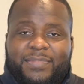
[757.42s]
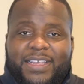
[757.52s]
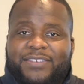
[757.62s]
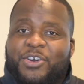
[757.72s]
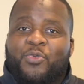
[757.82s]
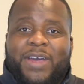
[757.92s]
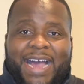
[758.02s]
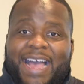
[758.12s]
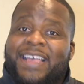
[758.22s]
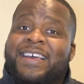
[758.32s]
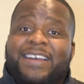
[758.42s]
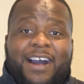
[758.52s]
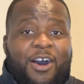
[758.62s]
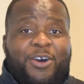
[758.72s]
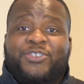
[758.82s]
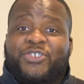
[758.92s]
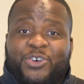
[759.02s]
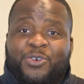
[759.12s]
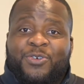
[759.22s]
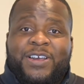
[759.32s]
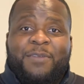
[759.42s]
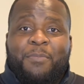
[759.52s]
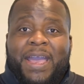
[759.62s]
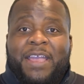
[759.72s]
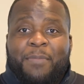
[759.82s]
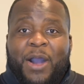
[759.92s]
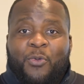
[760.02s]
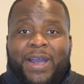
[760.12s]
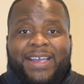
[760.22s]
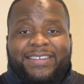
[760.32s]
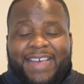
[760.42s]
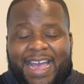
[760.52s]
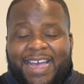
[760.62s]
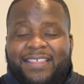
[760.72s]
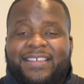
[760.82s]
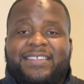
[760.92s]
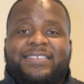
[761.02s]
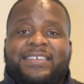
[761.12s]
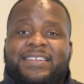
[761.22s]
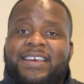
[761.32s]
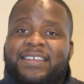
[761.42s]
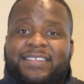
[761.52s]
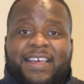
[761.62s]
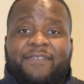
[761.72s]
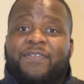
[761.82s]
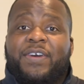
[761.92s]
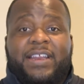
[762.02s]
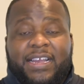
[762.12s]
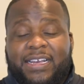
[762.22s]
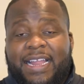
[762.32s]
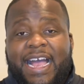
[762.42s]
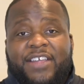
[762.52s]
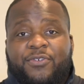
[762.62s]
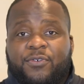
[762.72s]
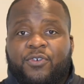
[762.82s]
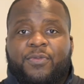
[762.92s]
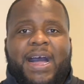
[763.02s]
So when I also made my way to Athens and set foot in the classroom,